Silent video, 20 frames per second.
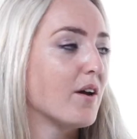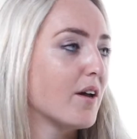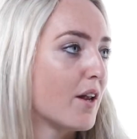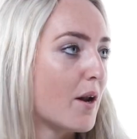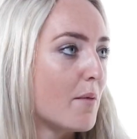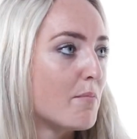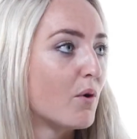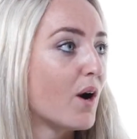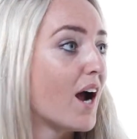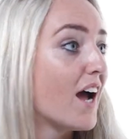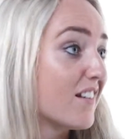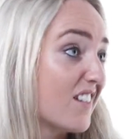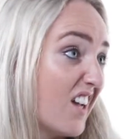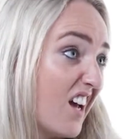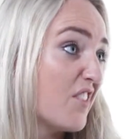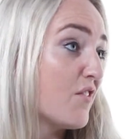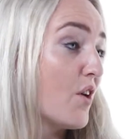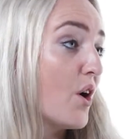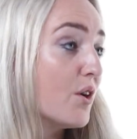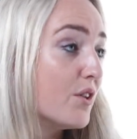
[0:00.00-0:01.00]
a brand
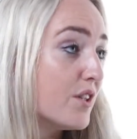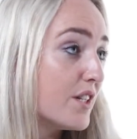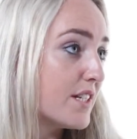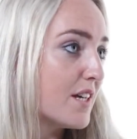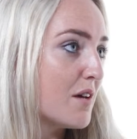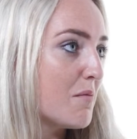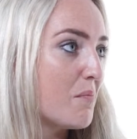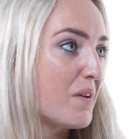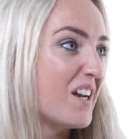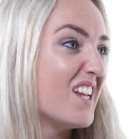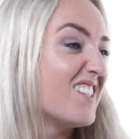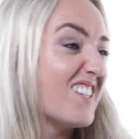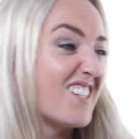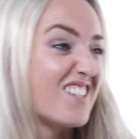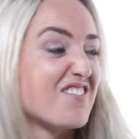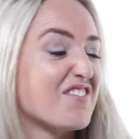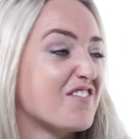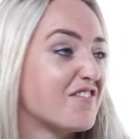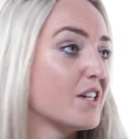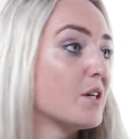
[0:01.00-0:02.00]
kind of owns it, but it
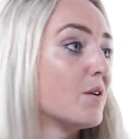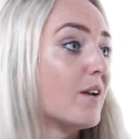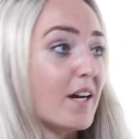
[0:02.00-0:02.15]
doesn't feel